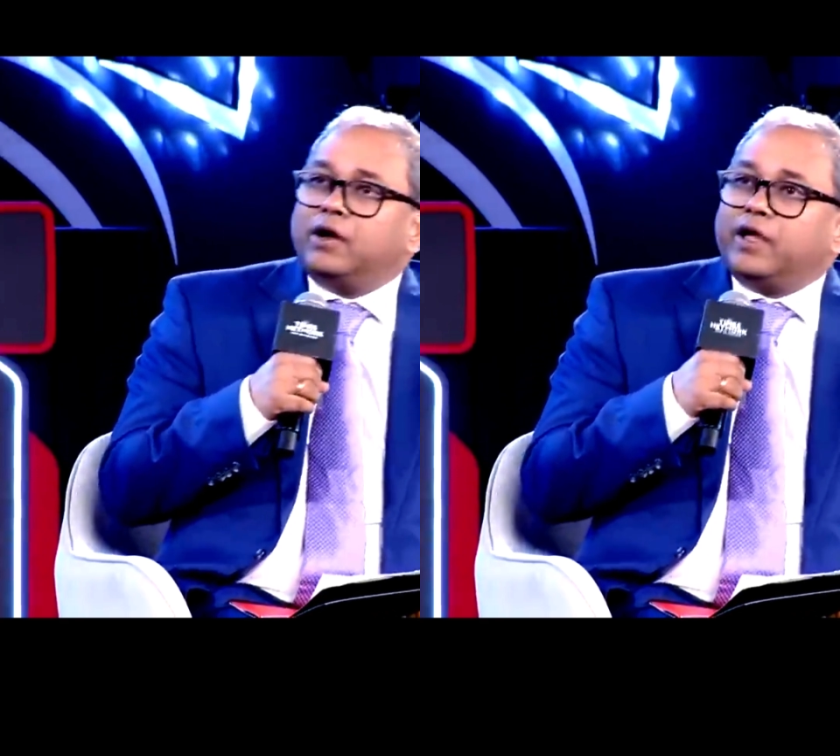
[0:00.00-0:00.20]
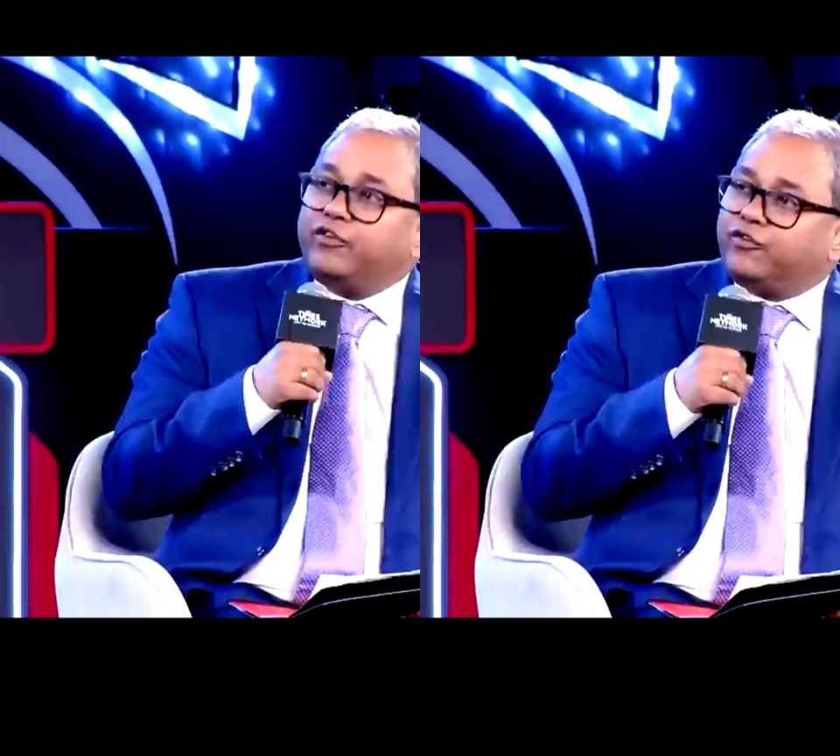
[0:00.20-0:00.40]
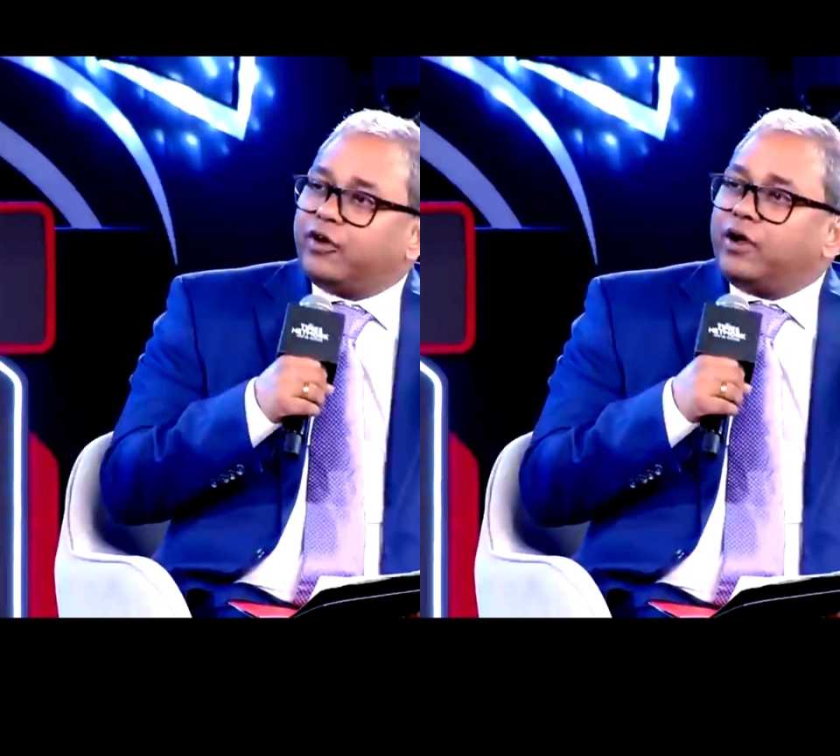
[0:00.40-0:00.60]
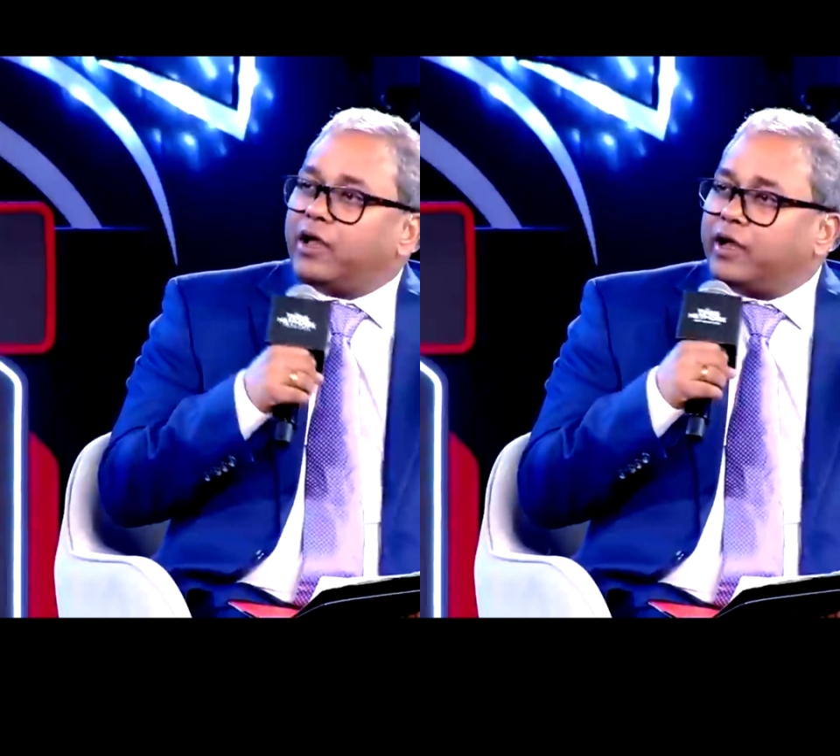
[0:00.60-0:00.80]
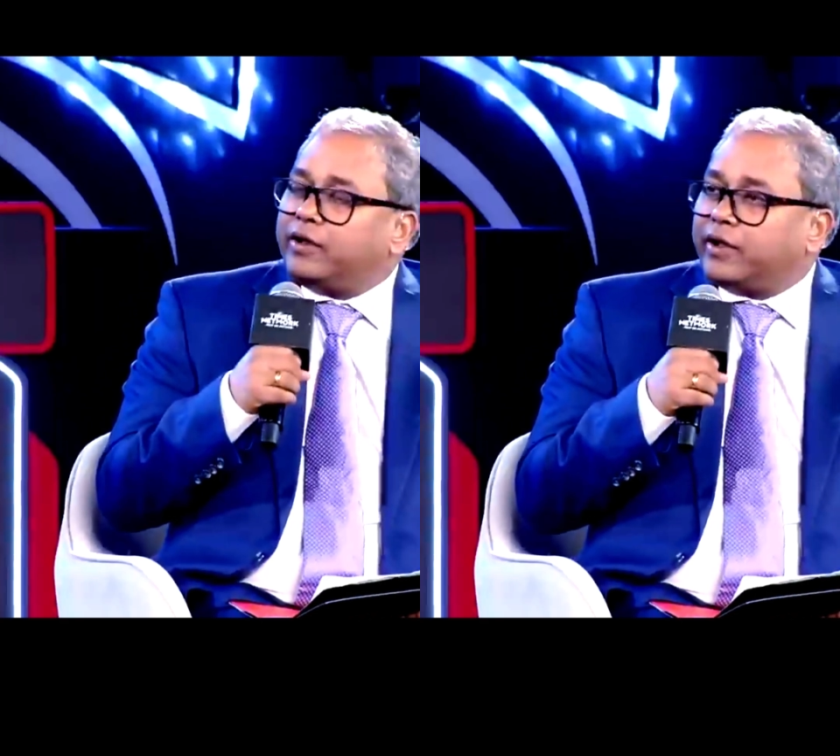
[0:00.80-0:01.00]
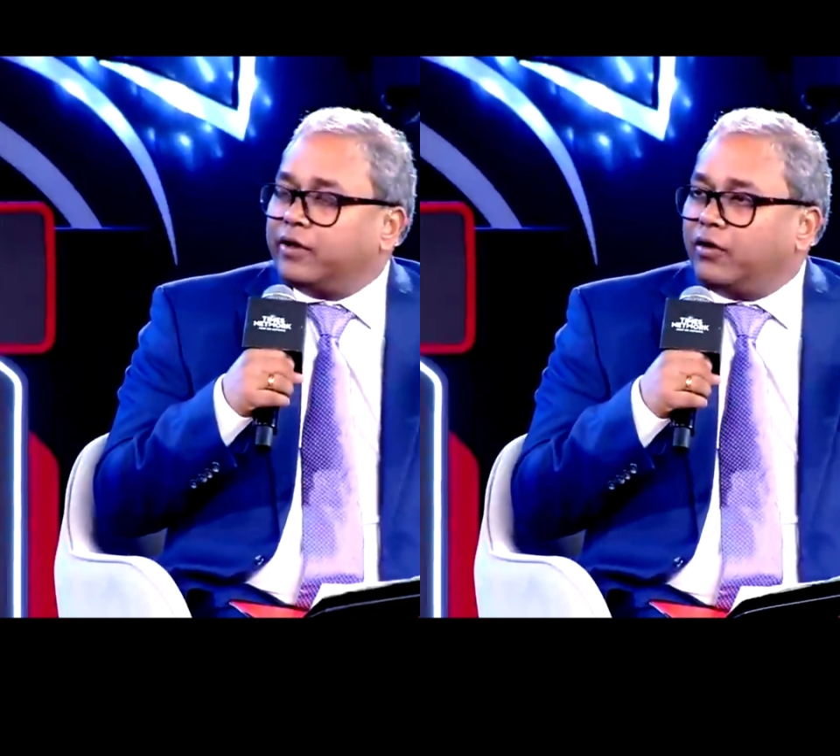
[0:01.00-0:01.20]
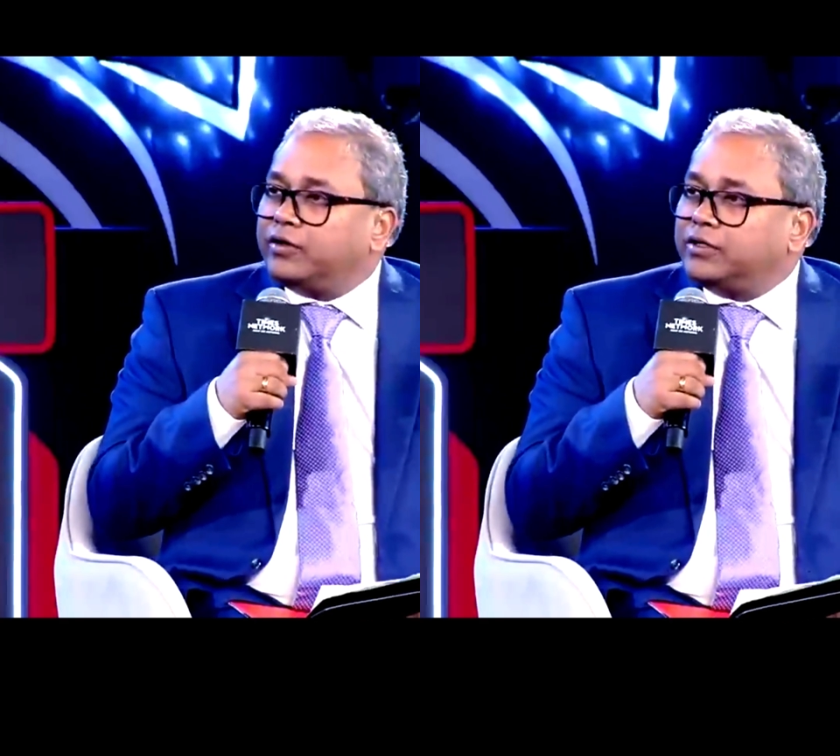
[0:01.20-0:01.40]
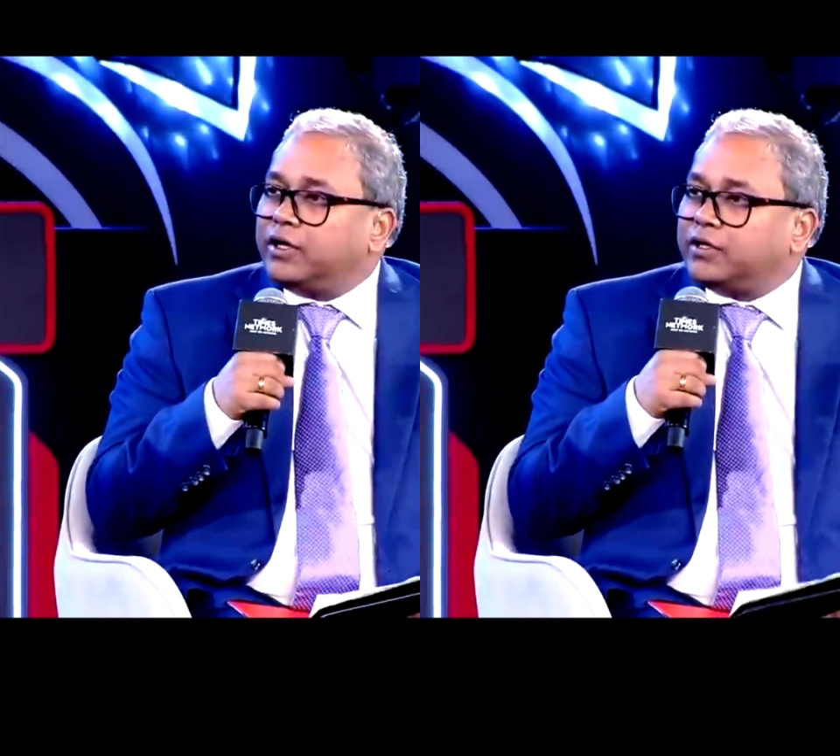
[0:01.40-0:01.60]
infra and technology are